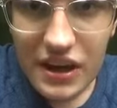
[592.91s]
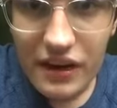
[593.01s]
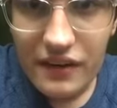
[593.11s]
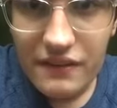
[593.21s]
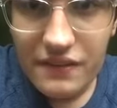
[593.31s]

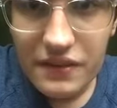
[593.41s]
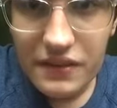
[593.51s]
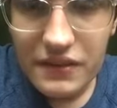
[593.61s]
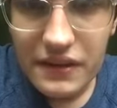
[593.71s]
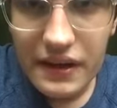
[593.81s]

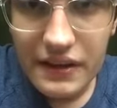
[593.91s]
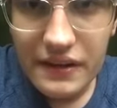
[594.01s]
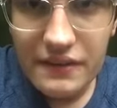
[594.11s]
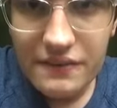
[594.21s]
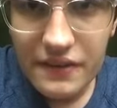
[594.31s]

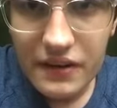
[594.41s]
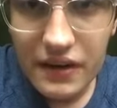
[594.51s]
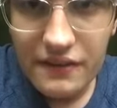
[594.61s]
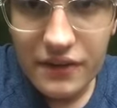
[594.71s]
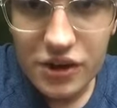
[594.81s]

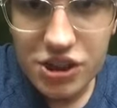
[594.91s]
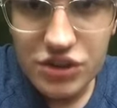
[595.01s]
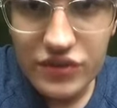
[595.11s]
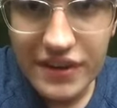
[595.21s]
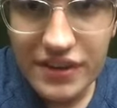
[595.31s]
of
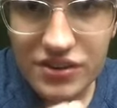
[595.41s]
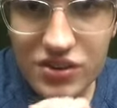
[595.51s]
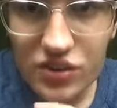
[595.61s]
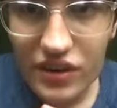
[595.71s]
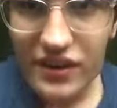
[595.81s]
Hershey's retail
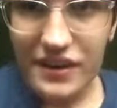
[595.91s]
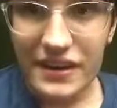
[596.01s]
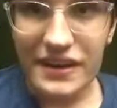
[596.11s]
store.